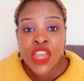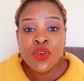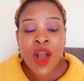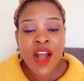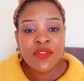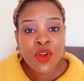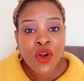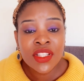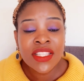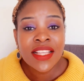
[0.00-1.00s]
You have
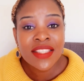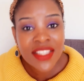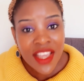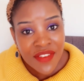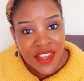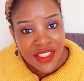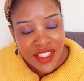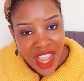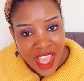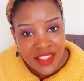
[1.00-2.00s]
got seven
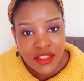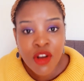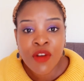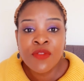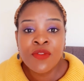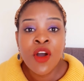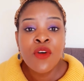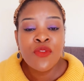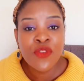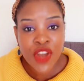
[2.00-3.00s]
days of
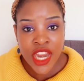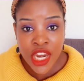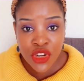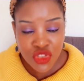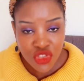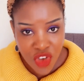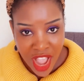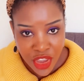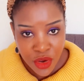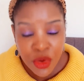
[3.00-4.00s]
free
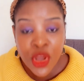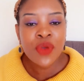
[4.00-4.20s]
trial.